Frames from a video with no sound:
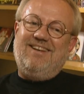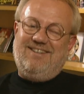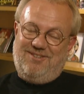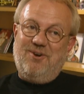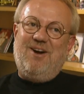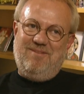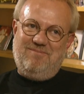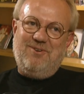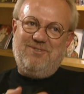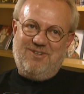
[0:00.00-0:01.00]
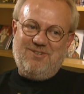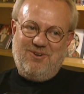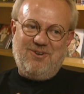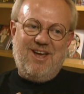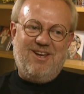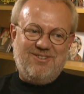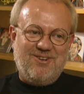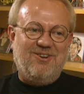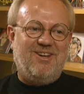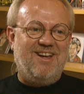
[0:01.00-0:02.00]
it's all right, Bruce, it's okay, it's
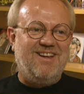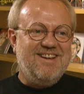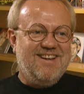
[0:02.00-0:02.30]
okay.